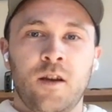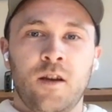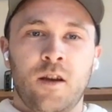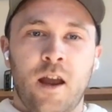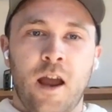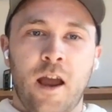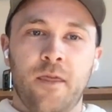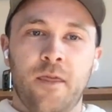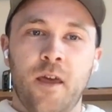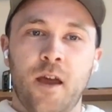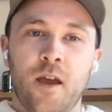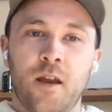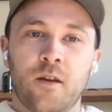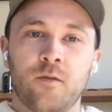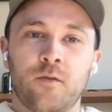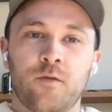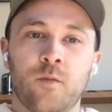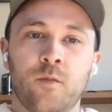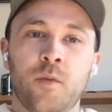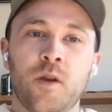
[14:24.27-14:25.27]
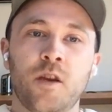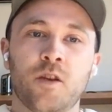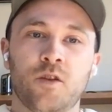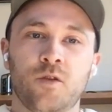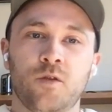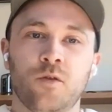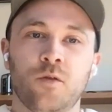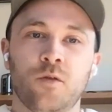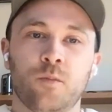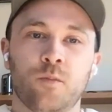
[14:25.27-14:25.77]
And then for me
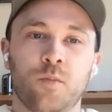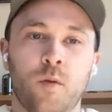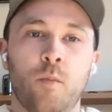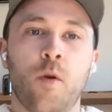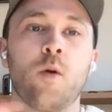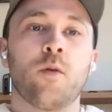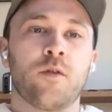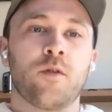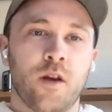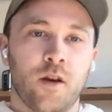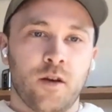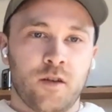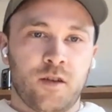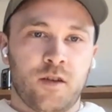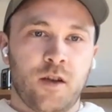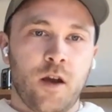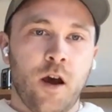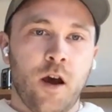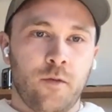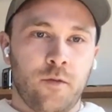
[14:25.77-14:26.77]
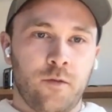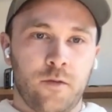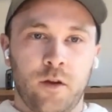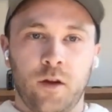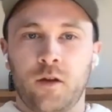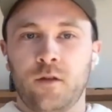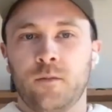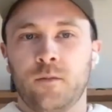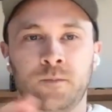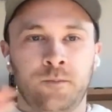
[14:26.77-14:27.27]
to promote their stuff,
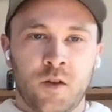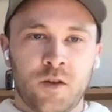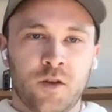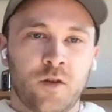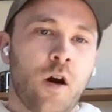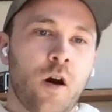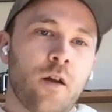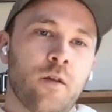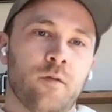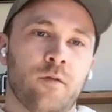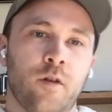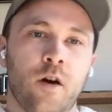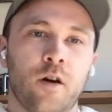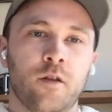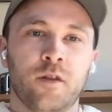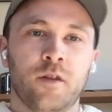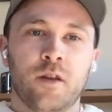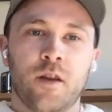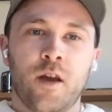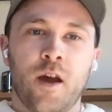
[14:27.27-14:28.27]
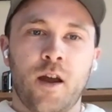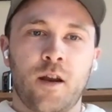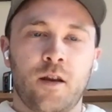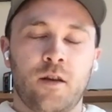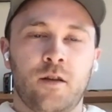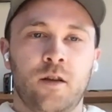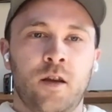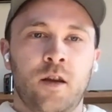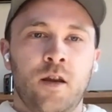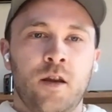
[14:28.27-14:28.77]
there's a lot involved in that.
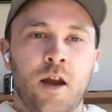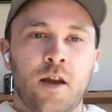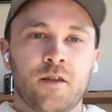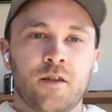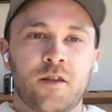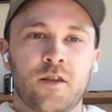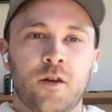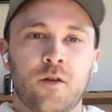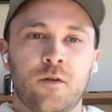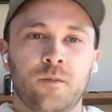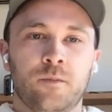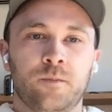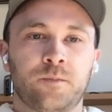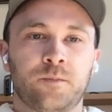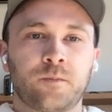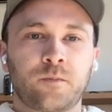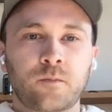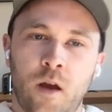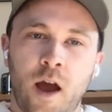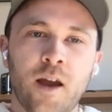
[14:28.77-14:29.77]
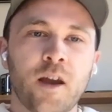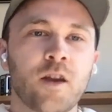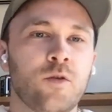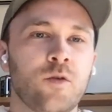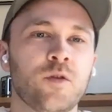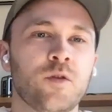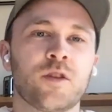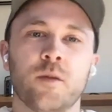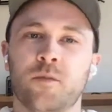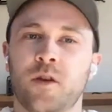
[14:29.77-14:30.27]
And so I could do
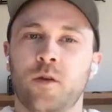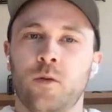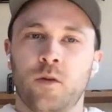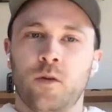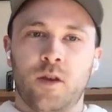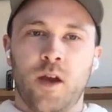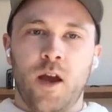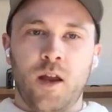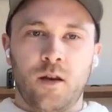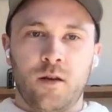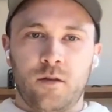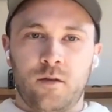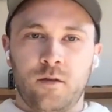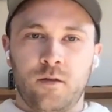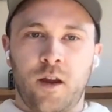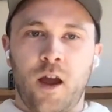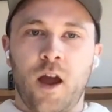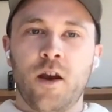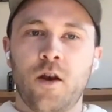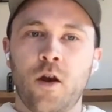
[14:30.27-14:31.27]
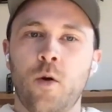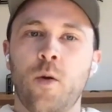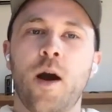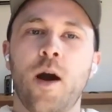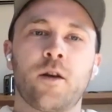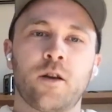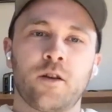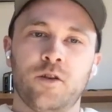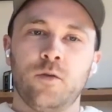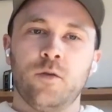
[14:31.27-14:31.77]
something with that. I know how
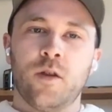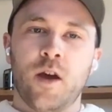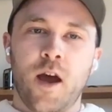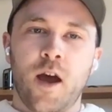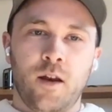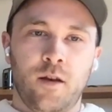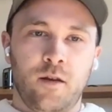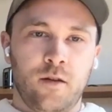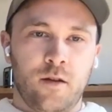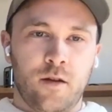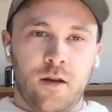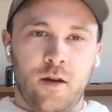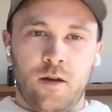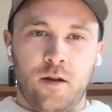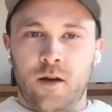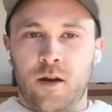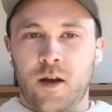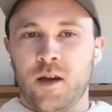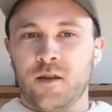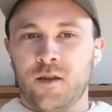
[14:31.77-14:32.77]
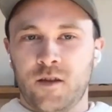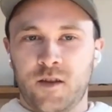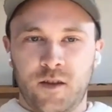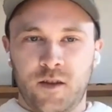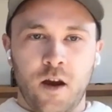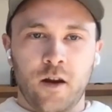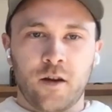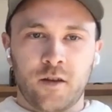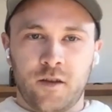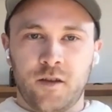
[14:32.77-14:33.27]
to do that. It
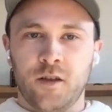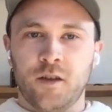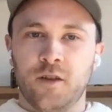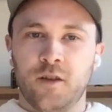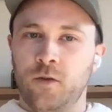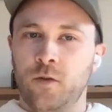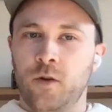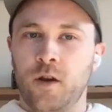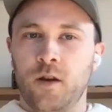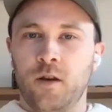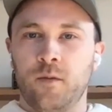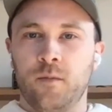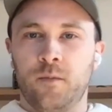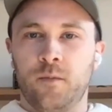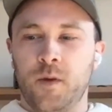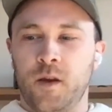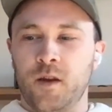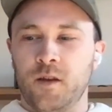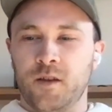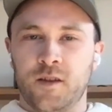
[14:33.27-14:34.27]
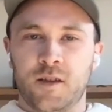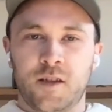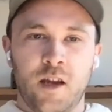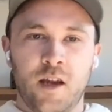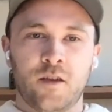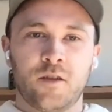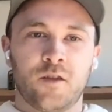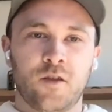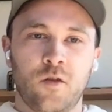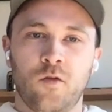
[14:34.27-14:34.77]
sucks to do it because it
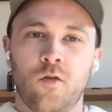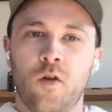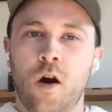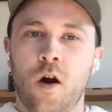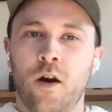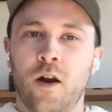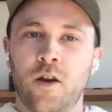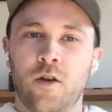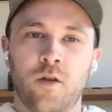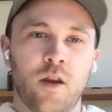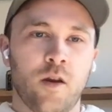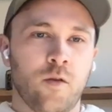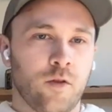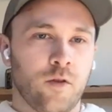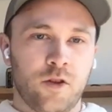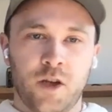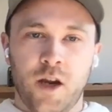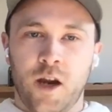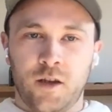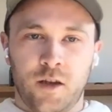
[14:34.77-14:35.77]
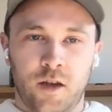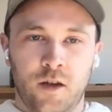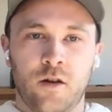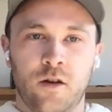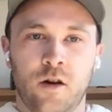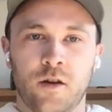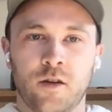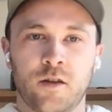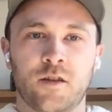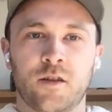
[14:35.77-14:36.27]
takes so long and you get rejected
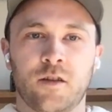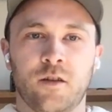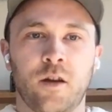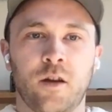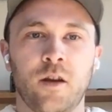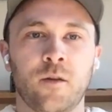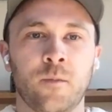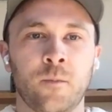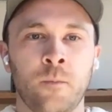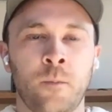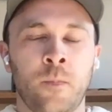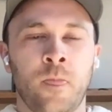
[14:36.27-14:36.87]
constantly.